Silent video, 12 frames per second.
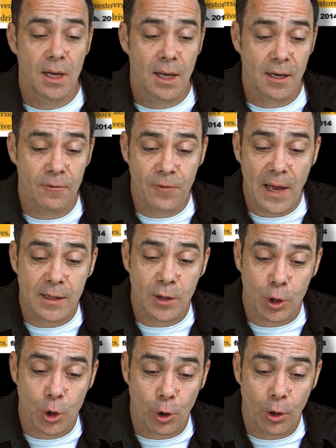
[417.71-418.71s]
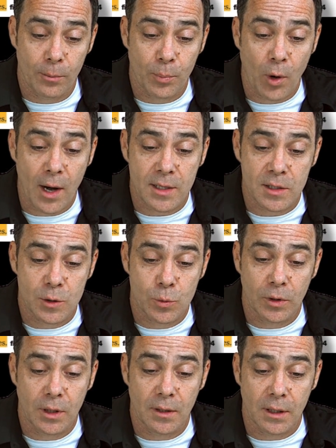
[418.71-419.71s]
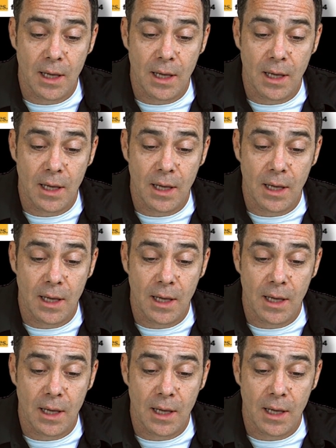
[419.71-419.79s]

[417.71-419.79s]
And in fact, the current price is really the